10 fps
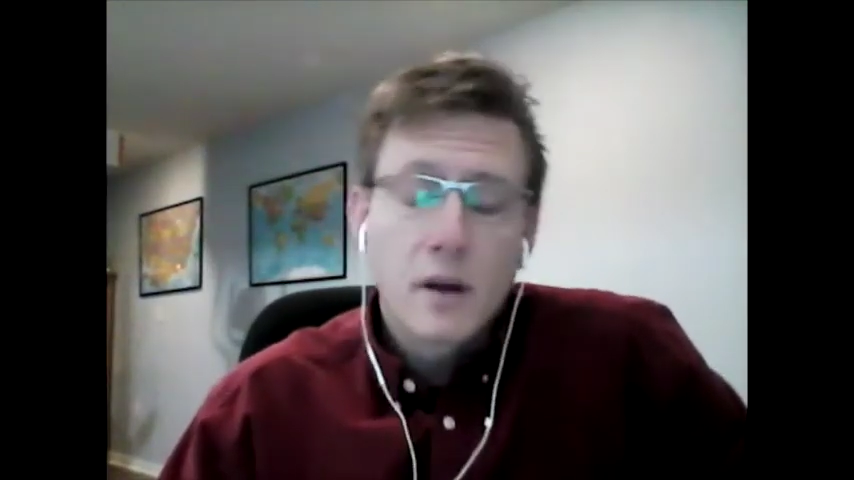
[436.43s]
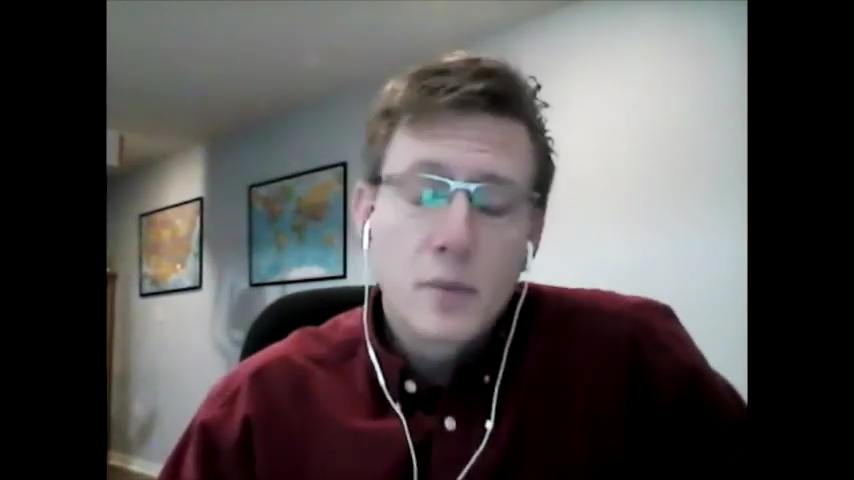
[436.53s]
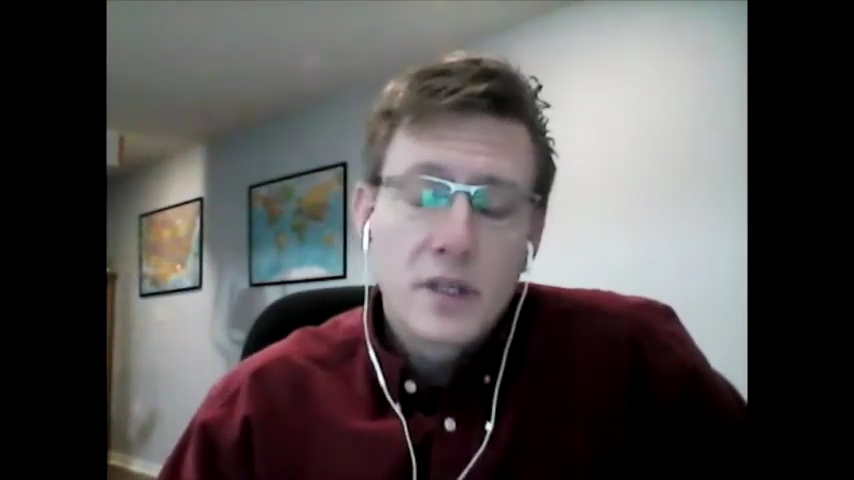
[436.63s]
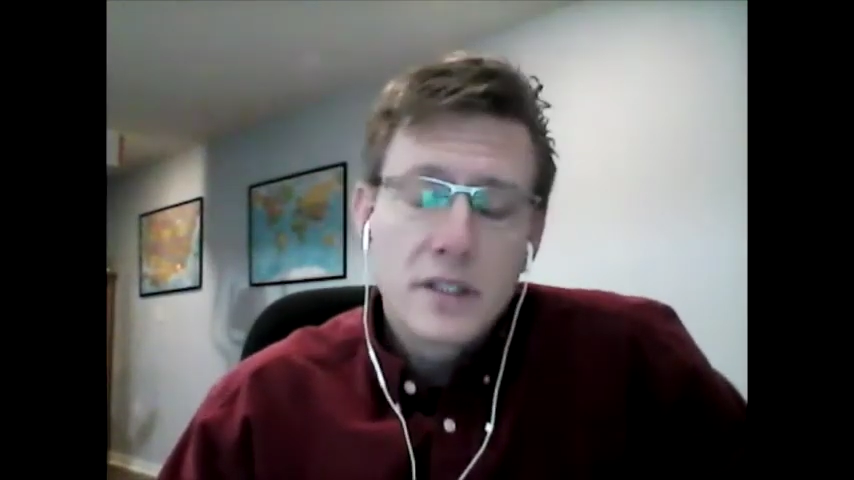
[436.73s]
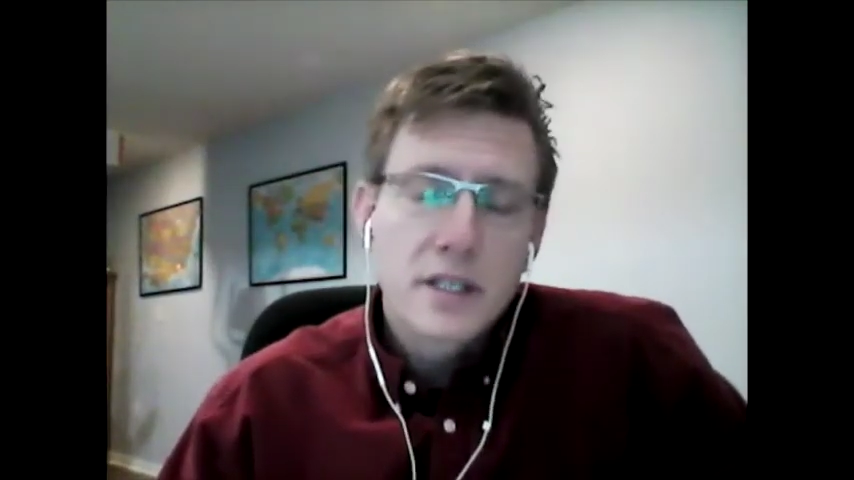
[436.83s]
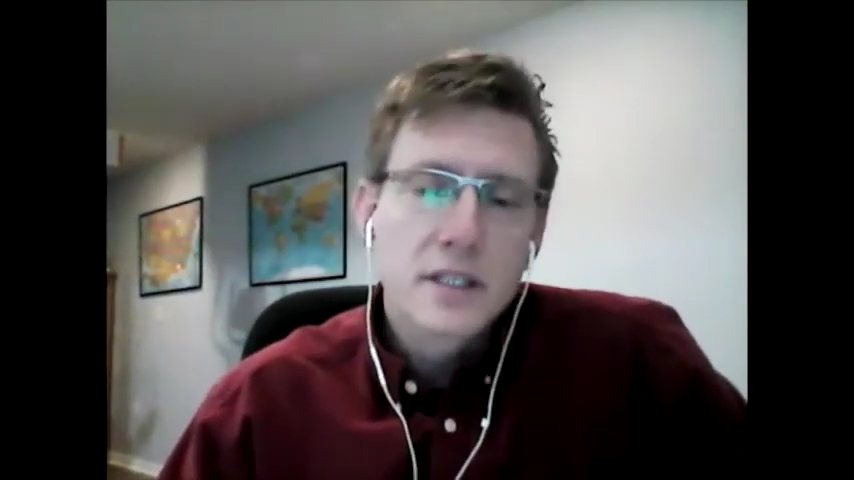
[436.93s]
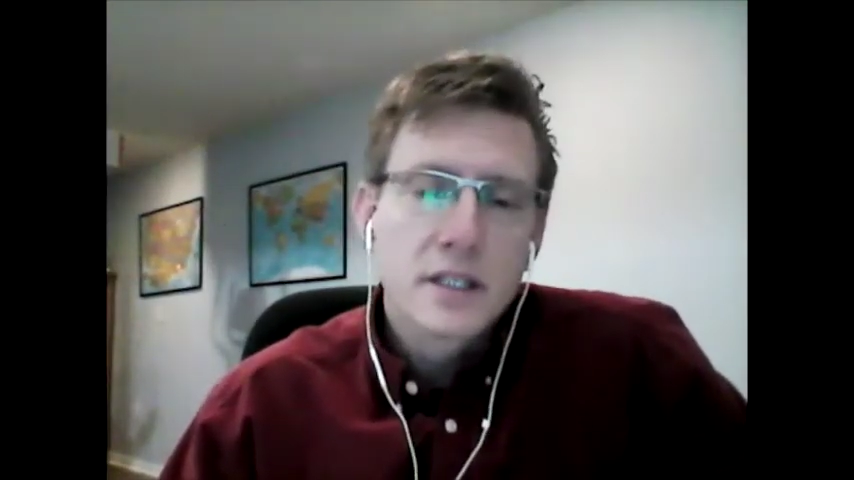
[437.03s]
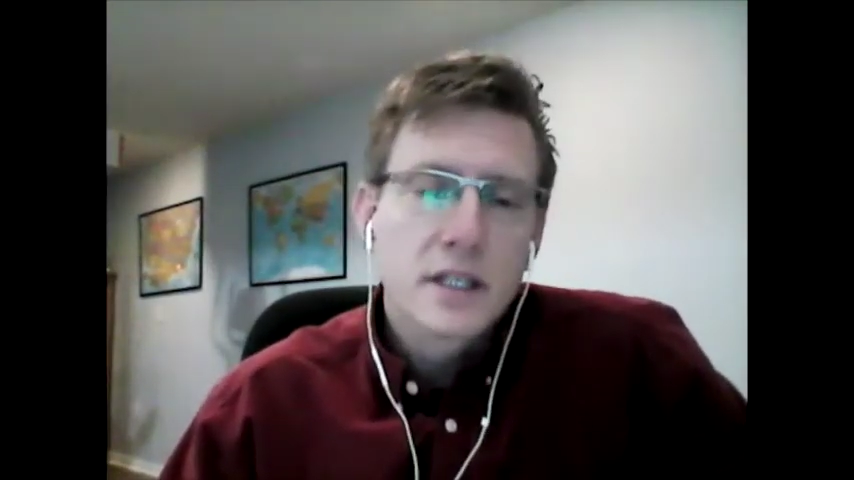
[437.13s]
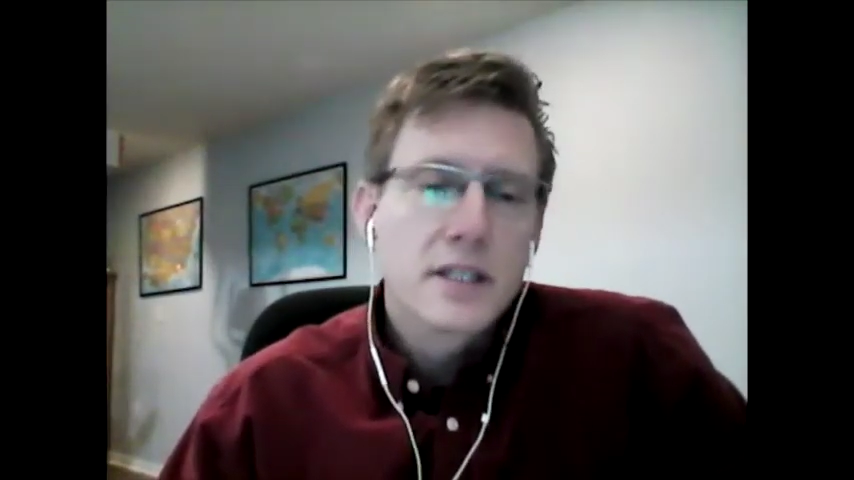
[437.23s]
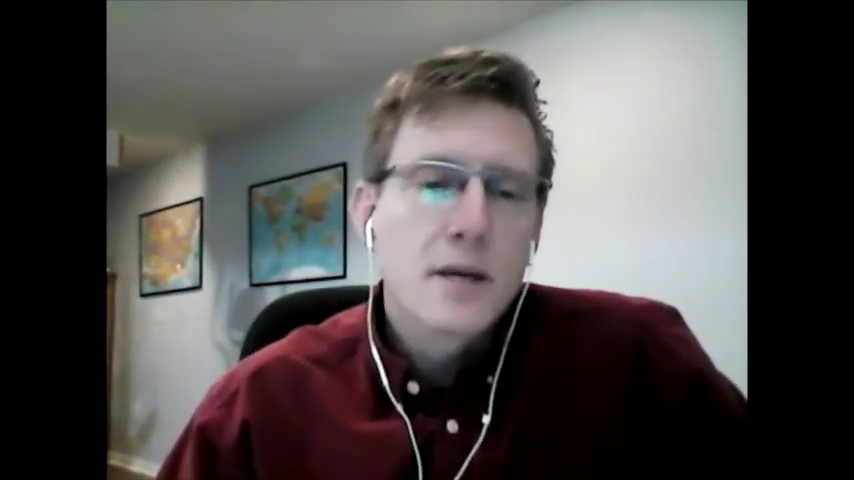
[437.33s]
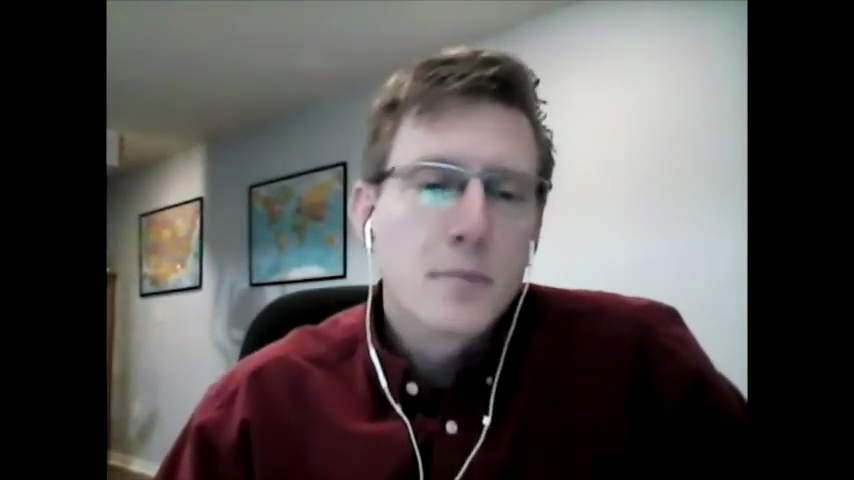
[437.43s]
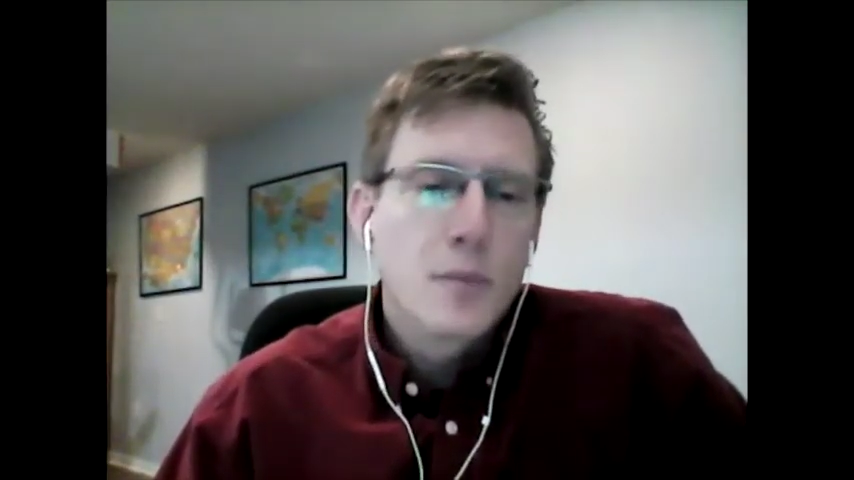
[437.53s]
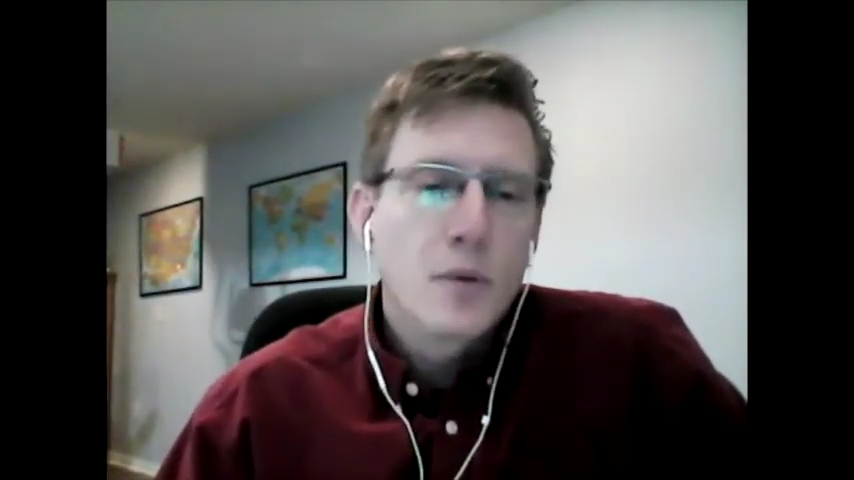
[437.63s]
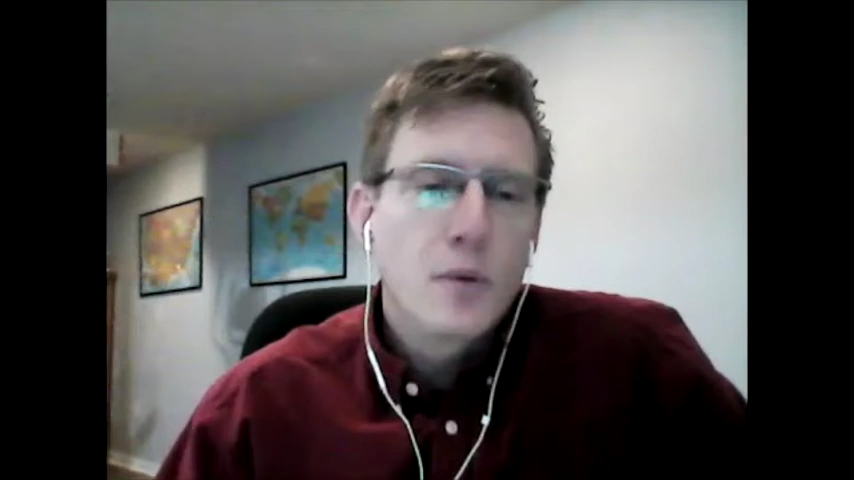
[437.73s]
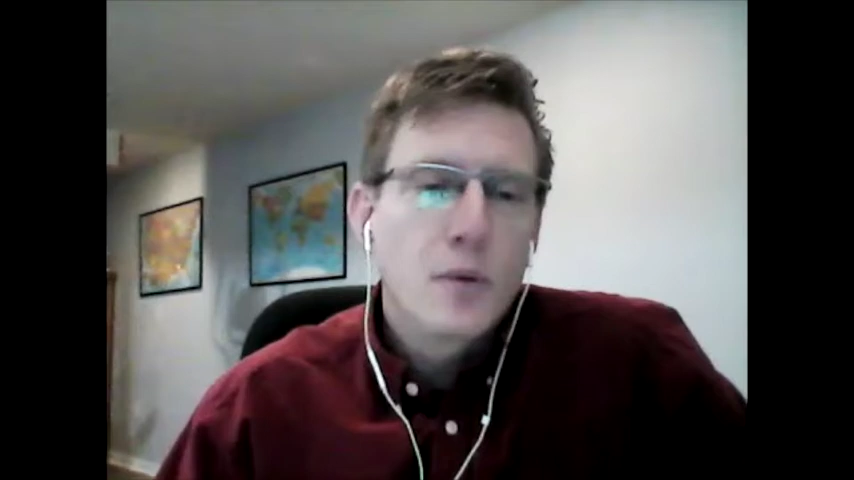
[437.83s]
companies as an
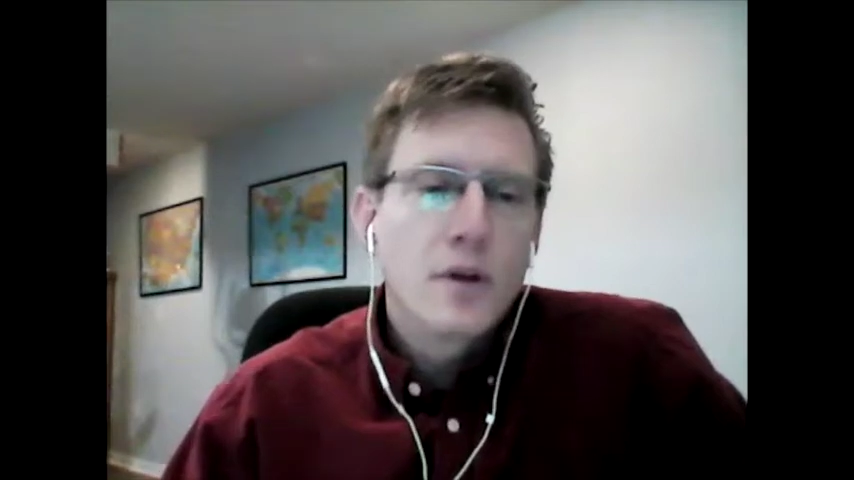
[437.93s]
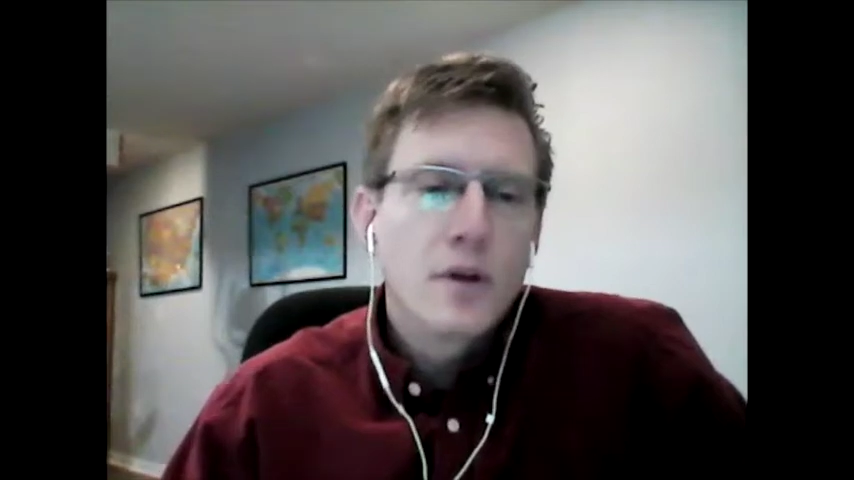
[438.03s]
example